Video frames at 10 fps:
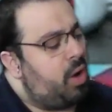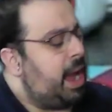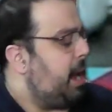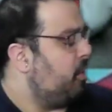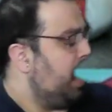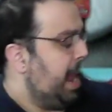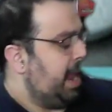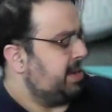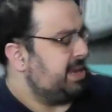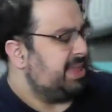how
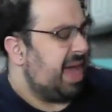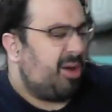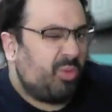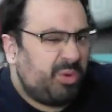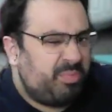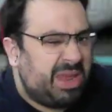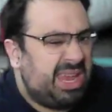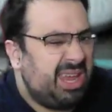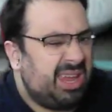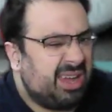handy that would
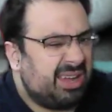be.